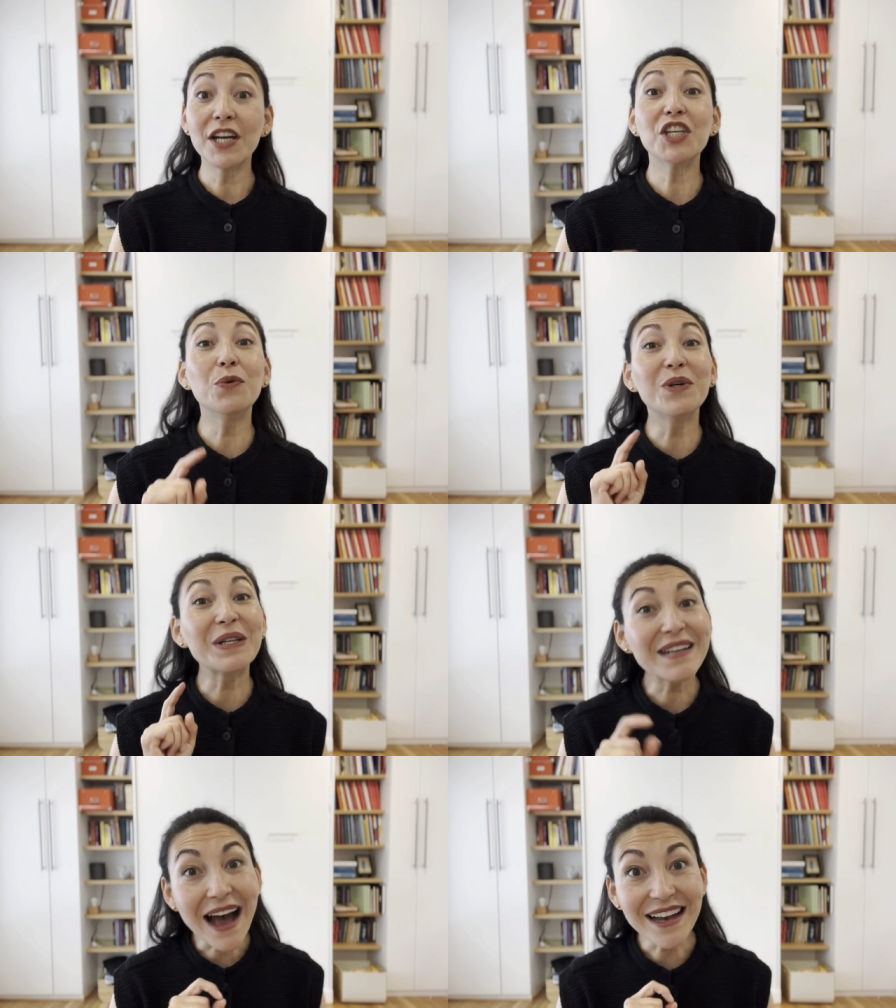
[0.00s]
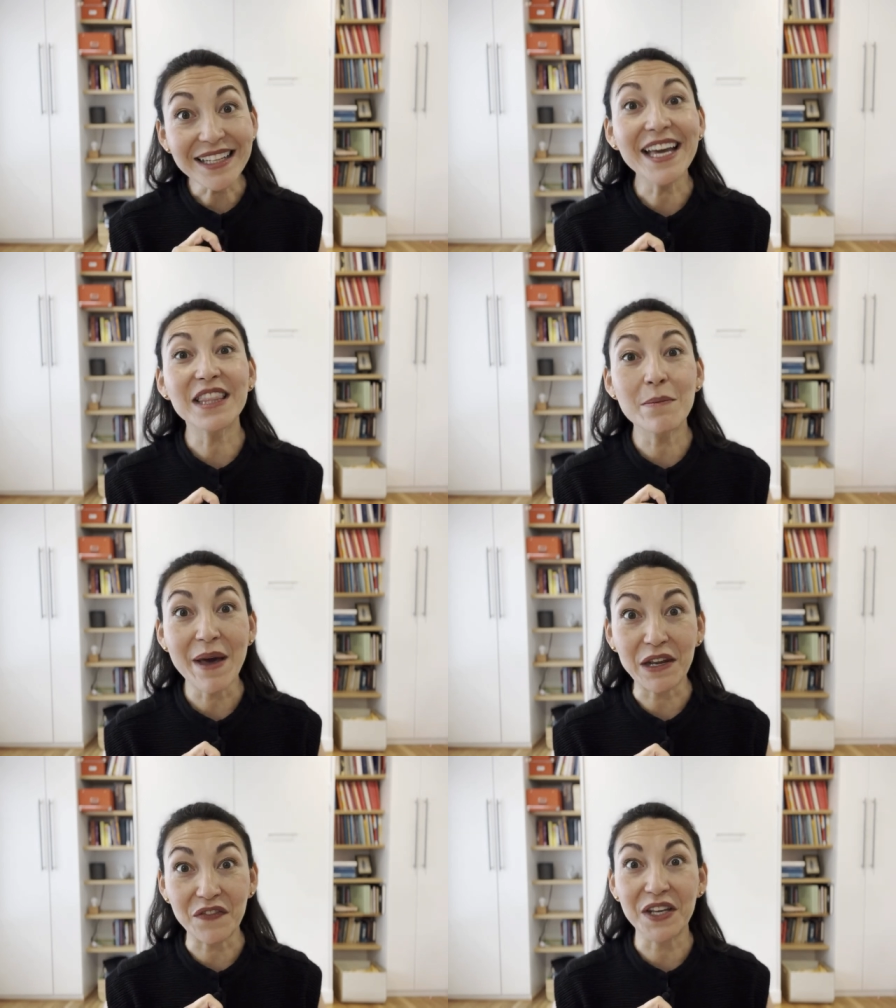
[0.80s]
will not get the
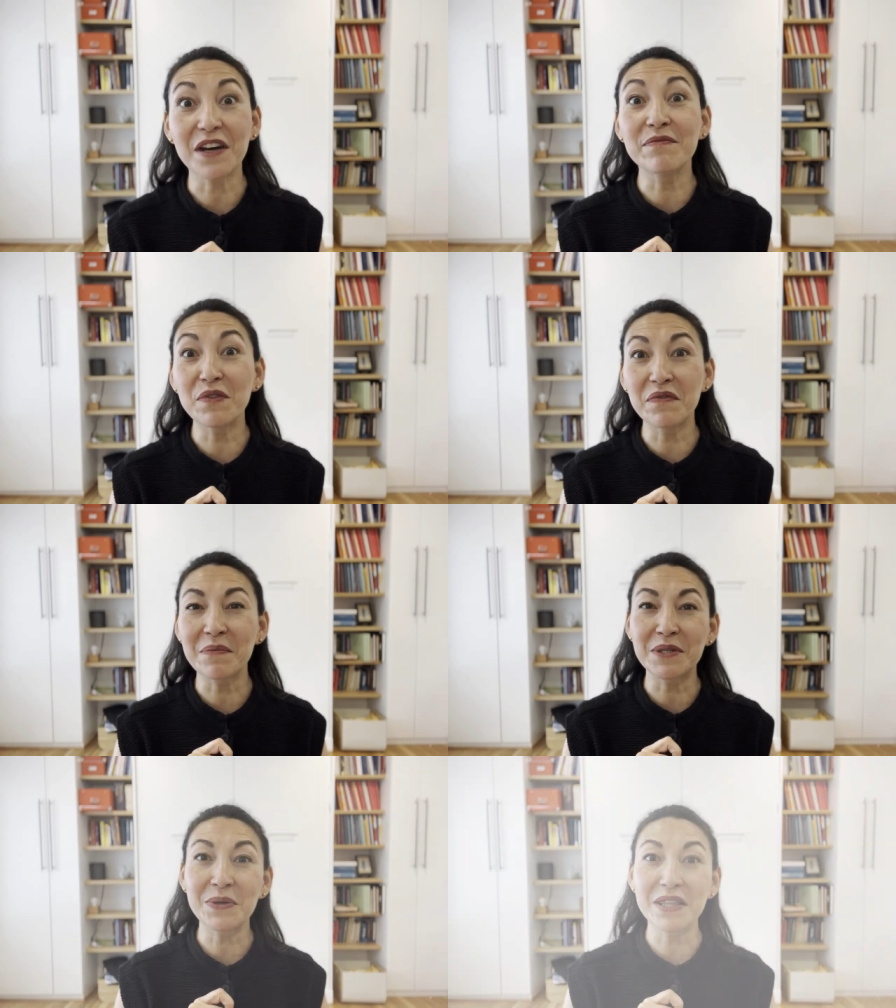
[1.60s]
benefit of moving between